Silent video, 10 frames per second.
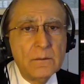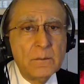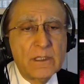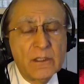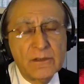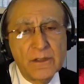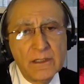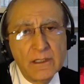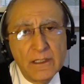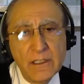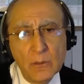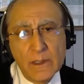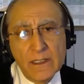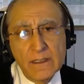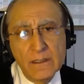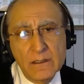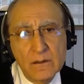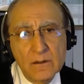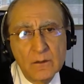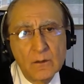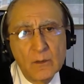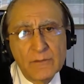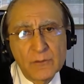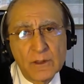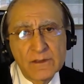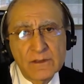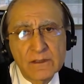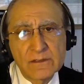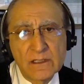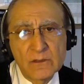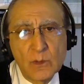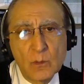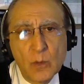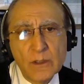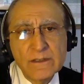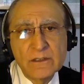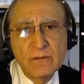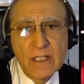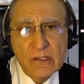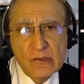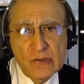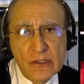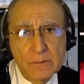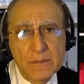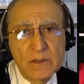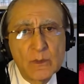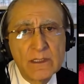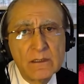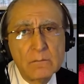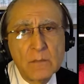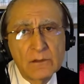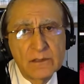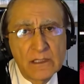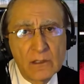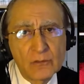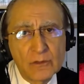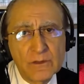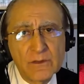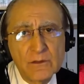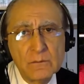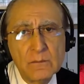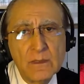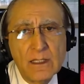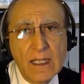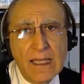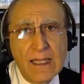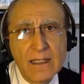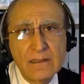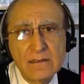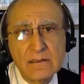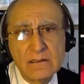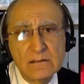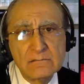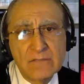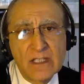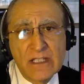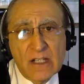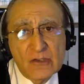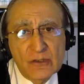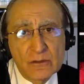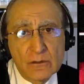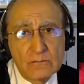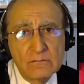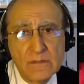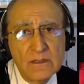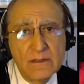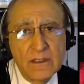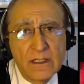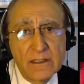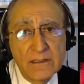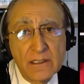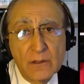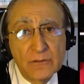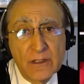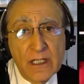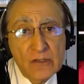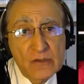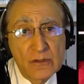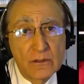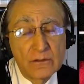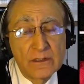Because in a way, we have to ask ourselves, well, what is the relationship between multiculturalism and the national, the idea of the national